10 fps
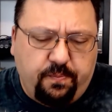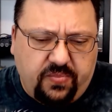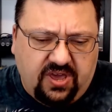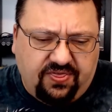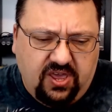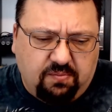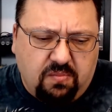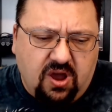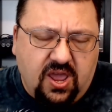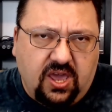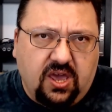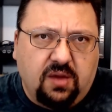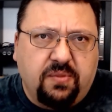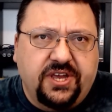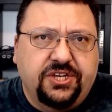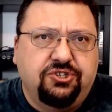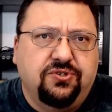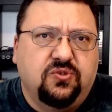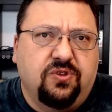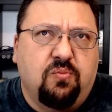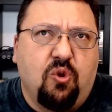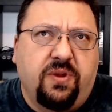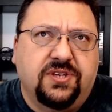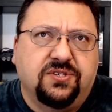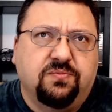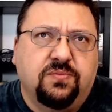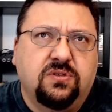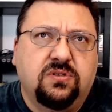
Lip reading: I think my issues with Mormonism